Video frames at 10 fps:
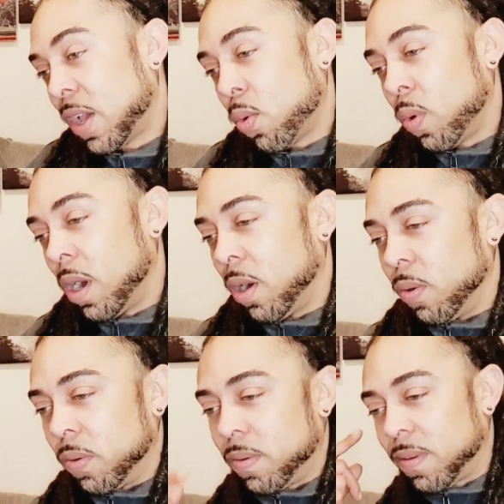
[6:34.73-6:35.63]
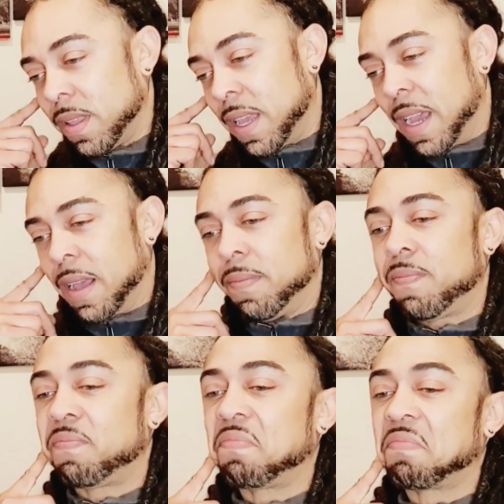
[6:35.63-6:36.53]
Whoa! Yeah.
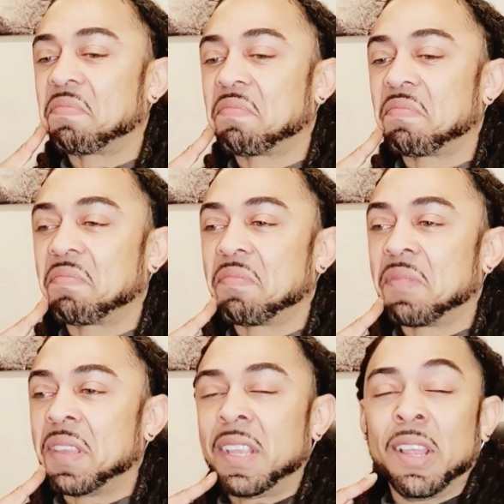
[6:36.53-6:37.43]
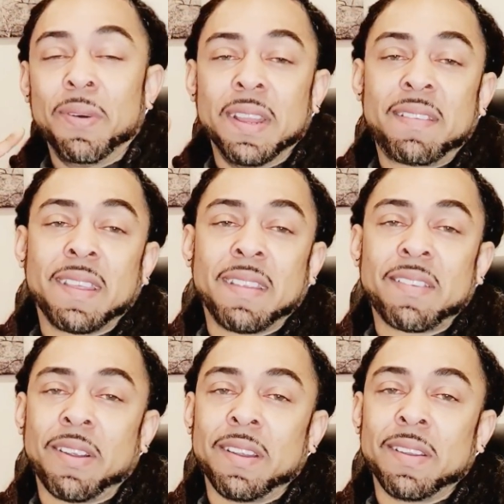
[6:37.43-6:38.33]
You know when they say
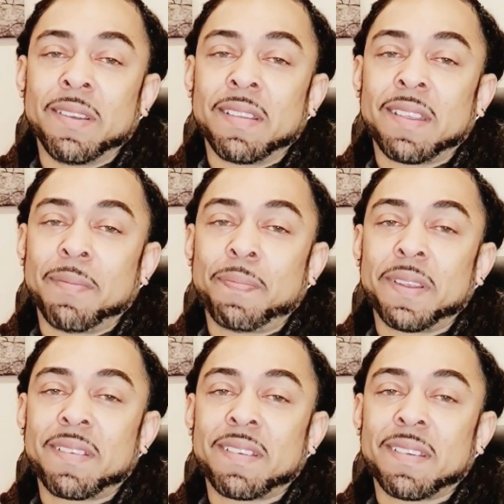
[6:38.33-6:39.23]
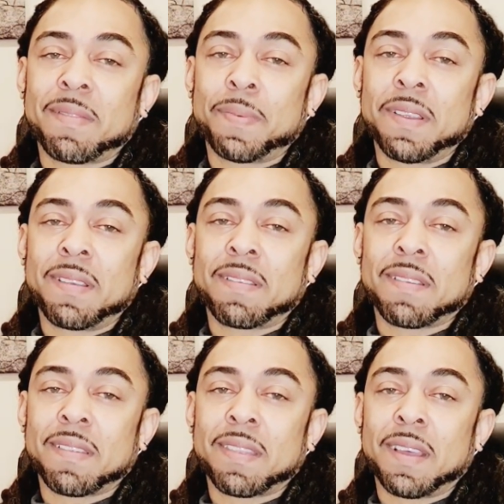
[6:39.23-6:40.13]
sorry, you know when they say a picture speaks
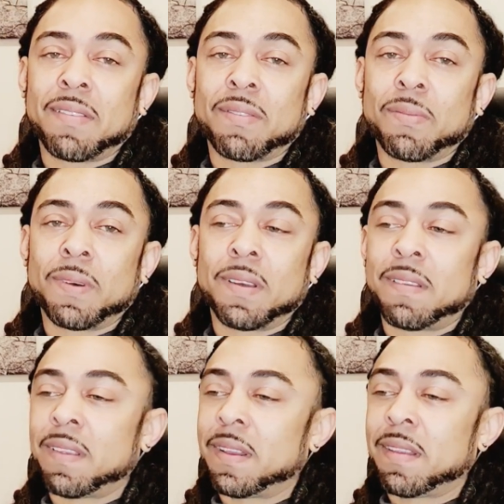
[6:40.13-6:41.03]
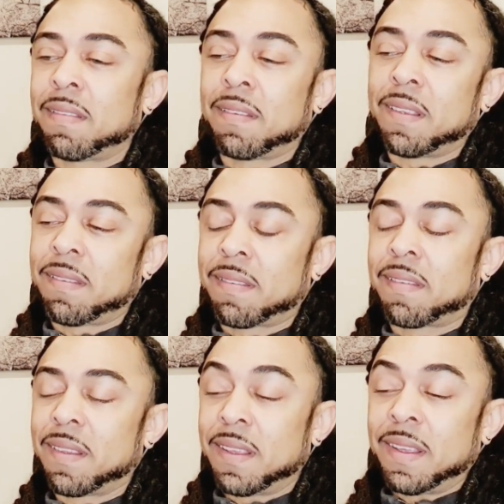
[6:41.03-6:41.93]
a thousand words. Yeah, this
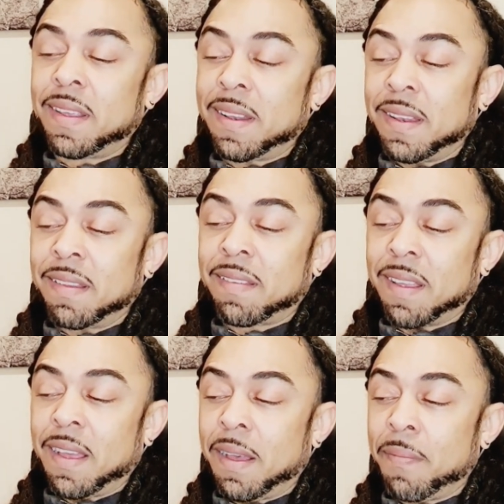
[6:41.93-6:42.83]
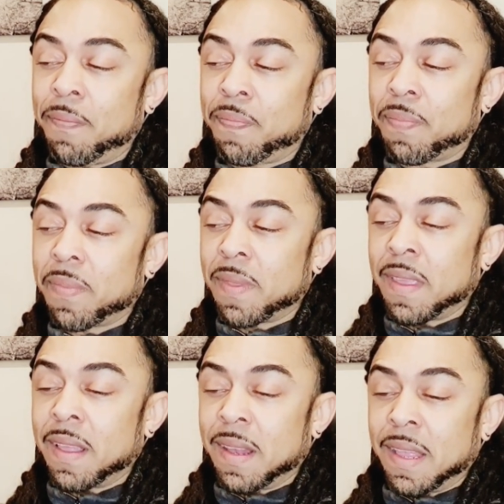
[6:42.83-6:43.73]
this this um
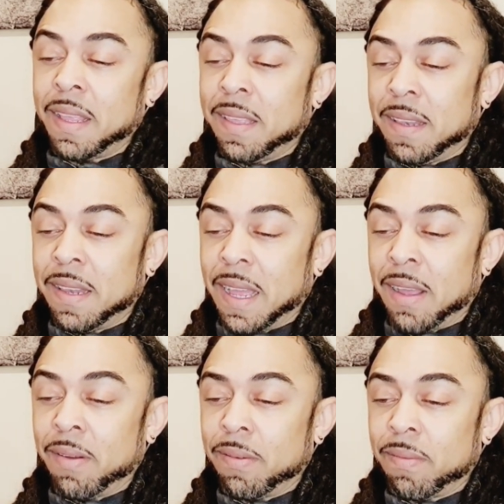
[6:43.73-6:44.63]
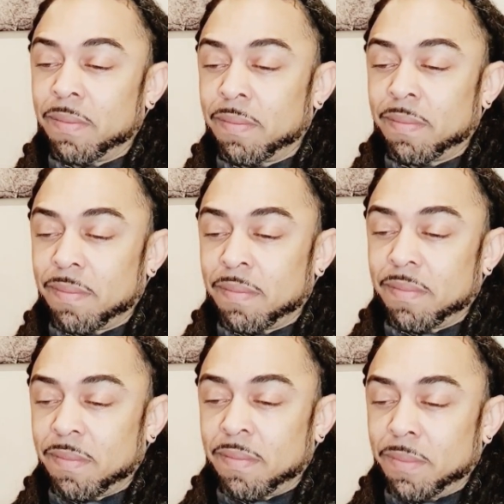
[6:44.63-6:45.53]
let you down
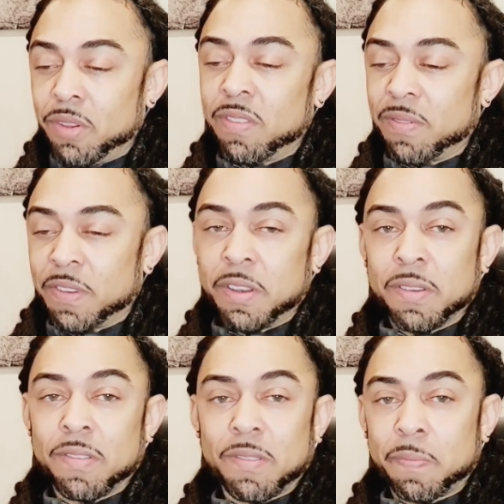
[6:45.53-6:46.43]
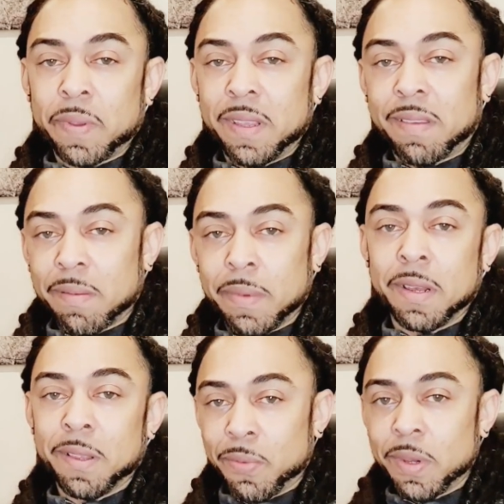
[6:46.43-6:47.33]
music video speaks a
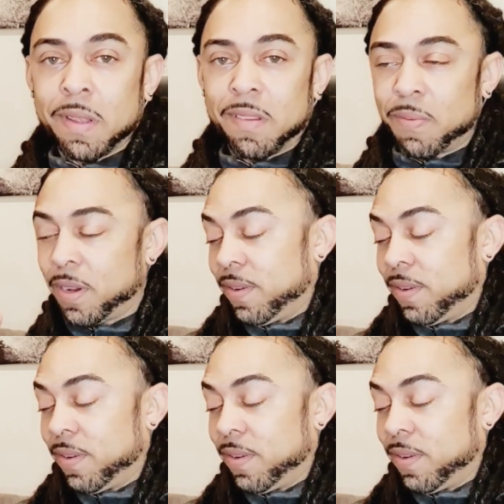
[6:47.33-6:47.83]
million words, bro.